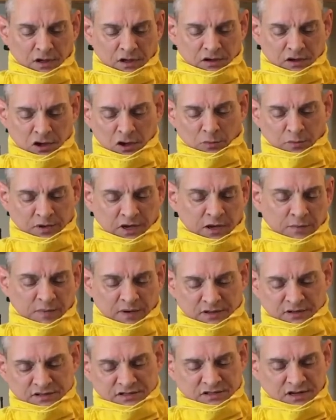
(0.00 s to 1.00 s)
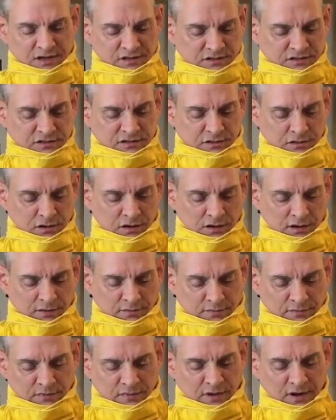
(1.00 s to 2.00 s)
help keep insects
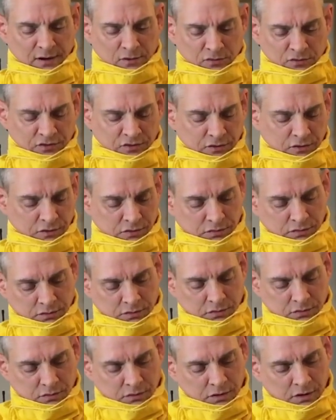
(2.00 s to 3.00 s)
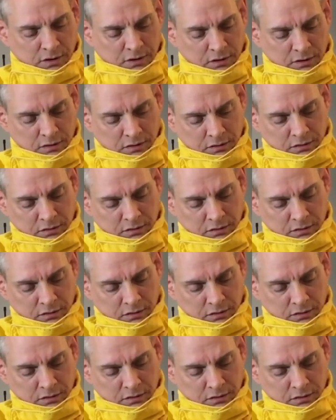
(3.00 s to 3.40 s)
out. Okay.